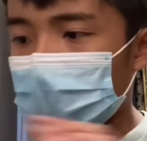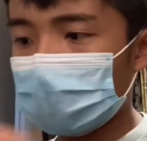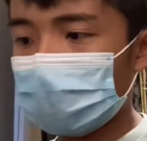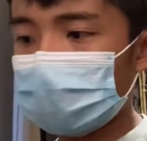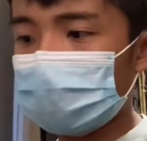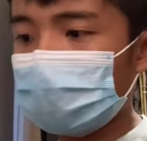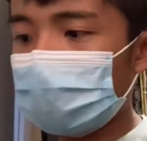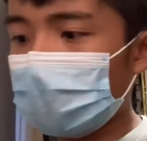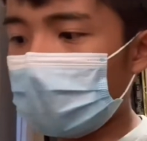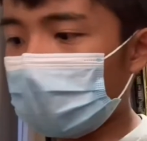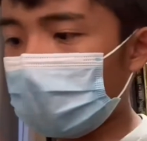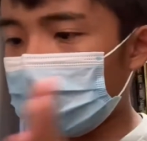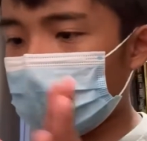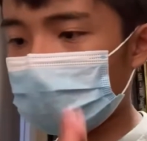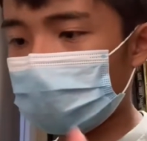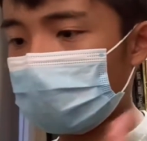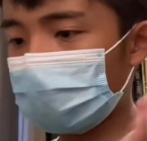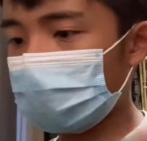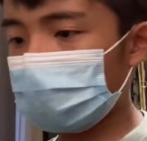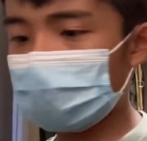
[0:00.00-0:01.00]
Build
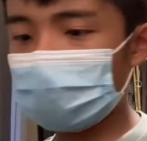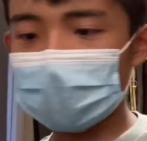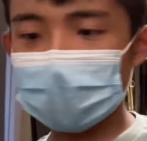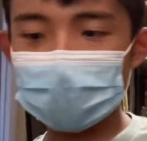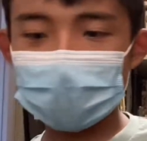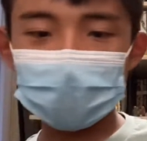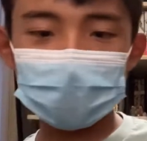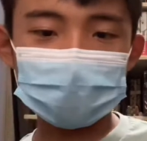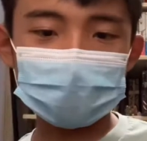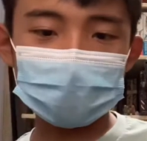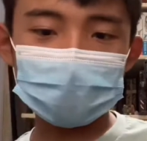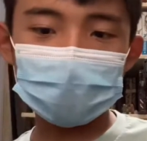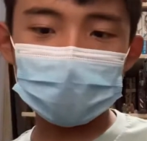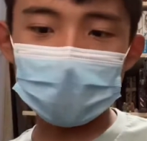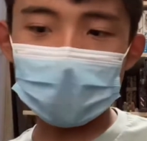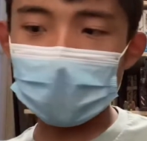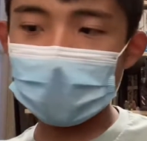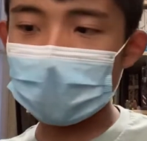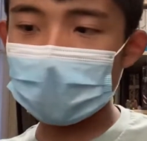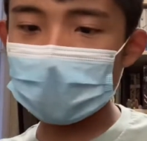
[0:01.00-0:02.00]
perfectly
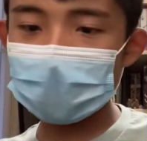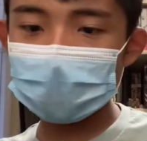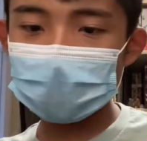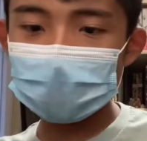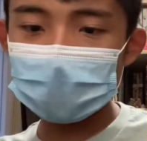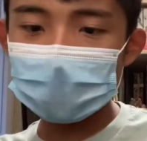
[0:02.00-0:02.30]
fine.